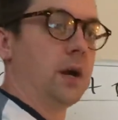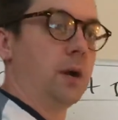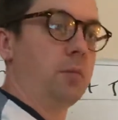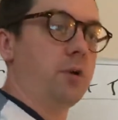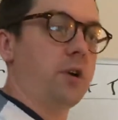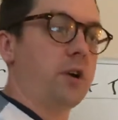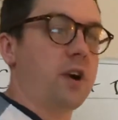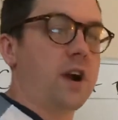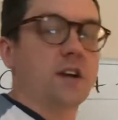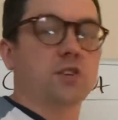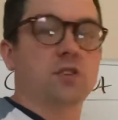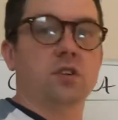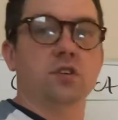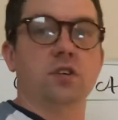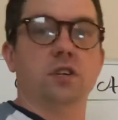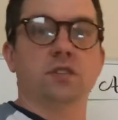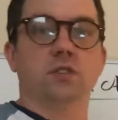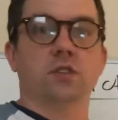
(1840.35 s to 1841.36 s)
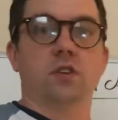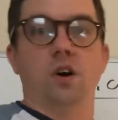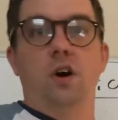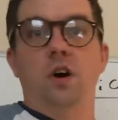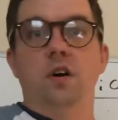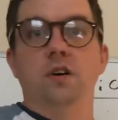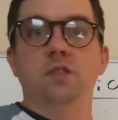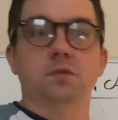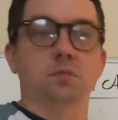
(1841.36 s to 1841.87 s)
but are actually just
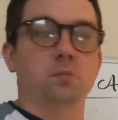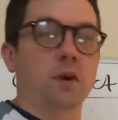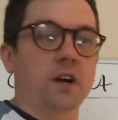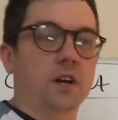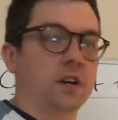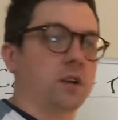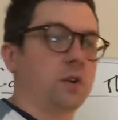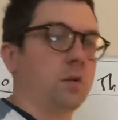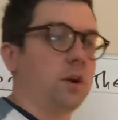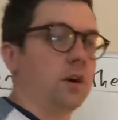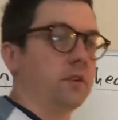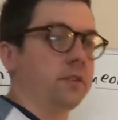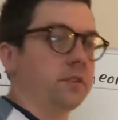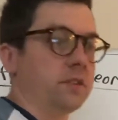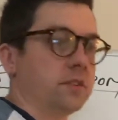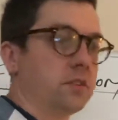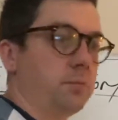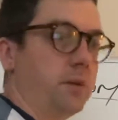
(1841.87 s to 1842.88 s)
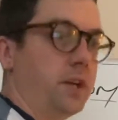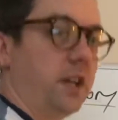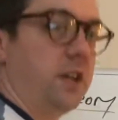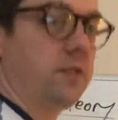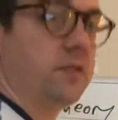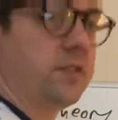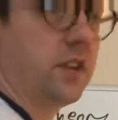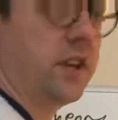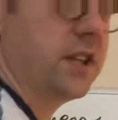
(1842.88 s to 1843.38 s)
caused by inequality. So many
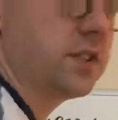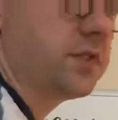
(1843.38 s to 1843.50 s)
of today's